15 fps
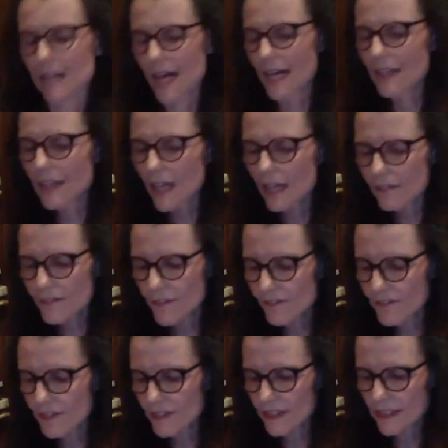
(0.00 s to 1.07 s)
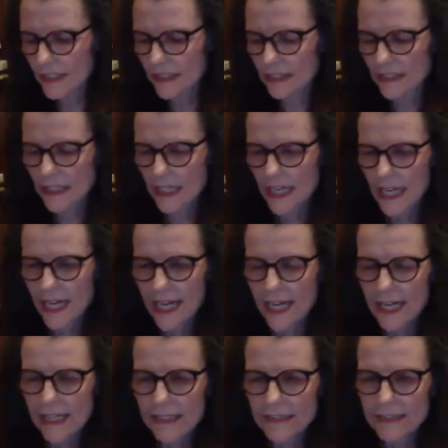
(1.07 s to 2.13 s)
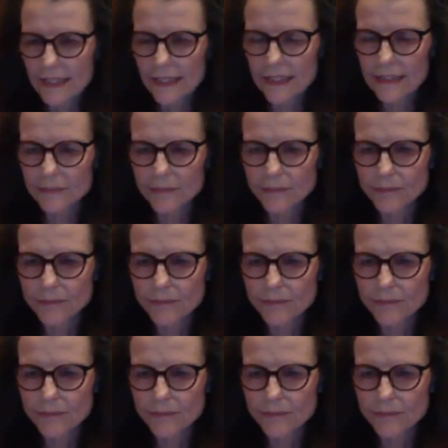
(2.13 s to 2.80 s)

I love the villanelle and um,